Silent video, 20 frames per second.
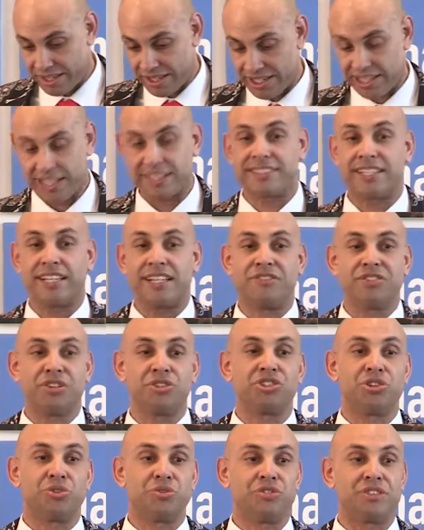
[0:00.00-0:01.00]
custody of your
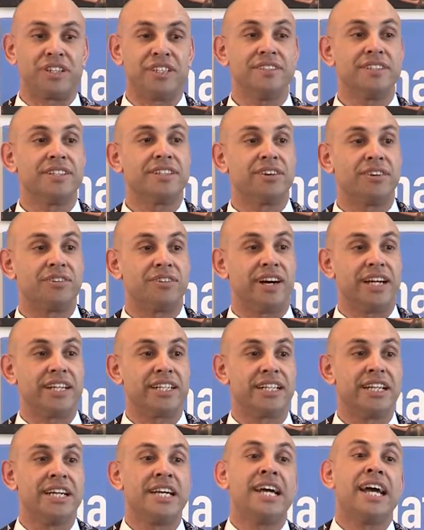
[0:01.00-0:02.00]
children, all right,
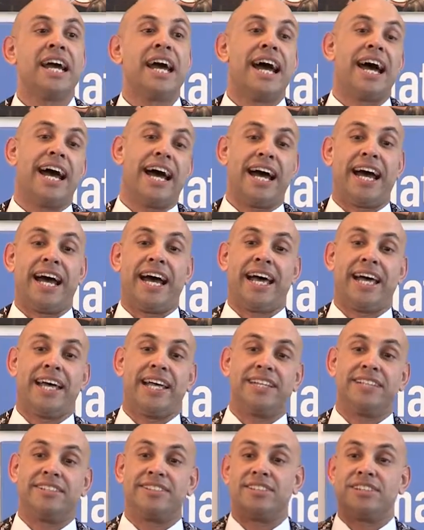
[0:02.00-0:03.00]

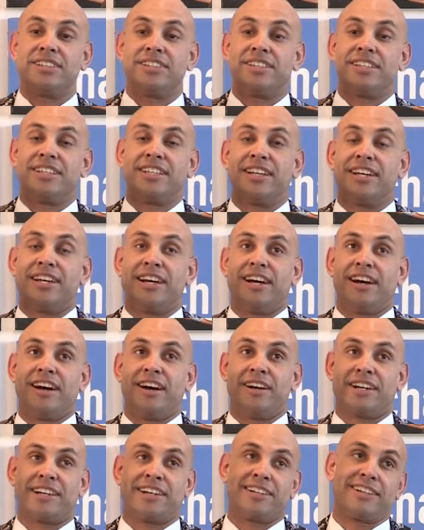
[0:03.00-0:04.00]
and
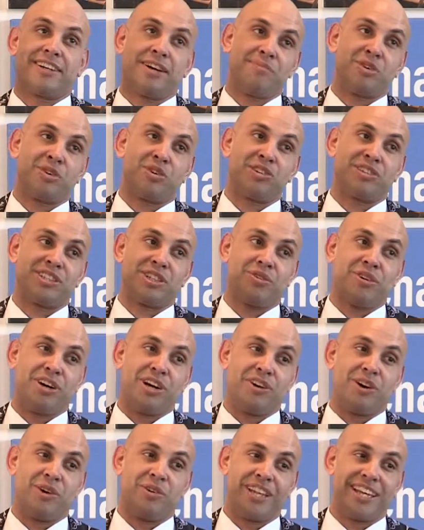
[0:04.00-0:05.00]
I come across it quite a
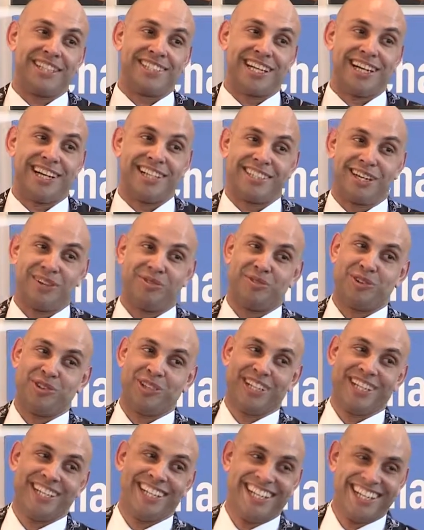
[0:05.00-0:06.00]
lot where they say, I don't
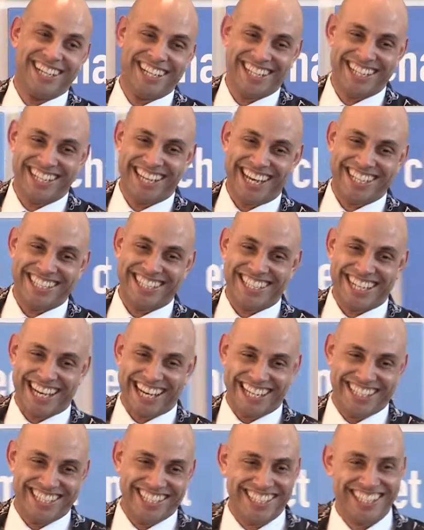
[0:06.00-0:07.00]
want their
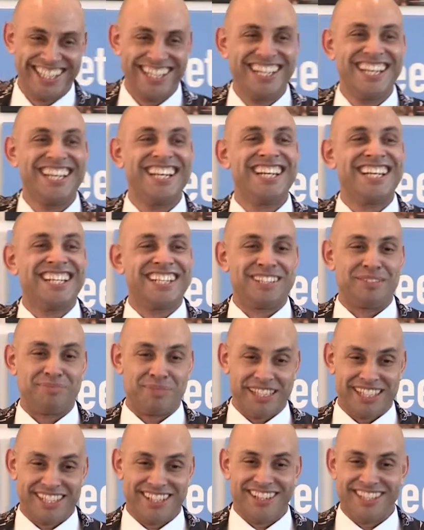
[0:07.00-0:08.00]
dad to be
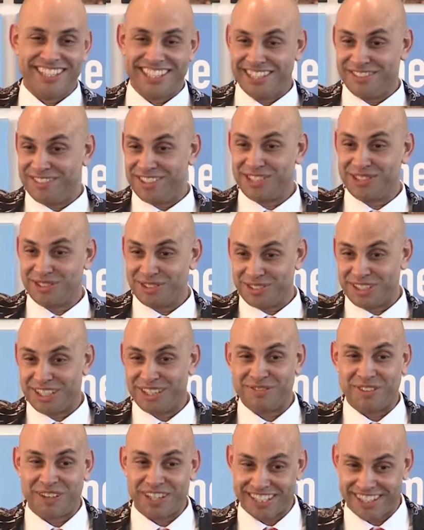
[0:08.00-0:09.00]
the guardian of the children
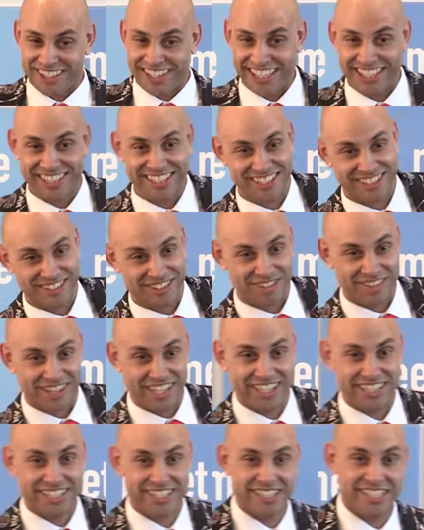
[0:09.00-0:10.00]
if I die, all right?